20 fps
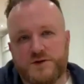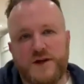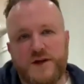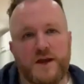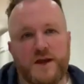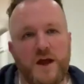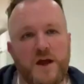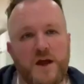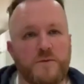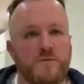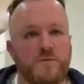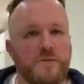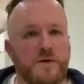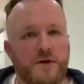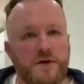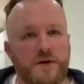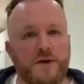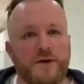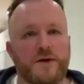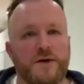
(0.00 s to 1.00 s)
that game,
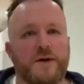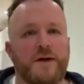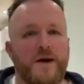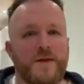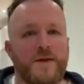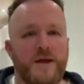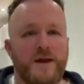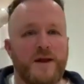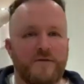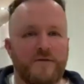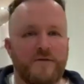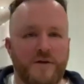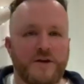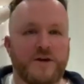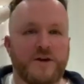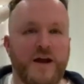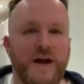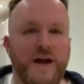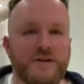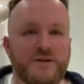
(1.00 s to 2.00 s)
and then if they
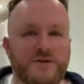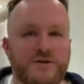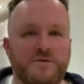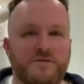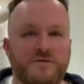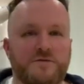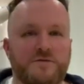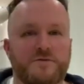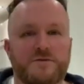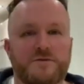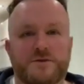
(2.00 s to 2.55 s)
cancel,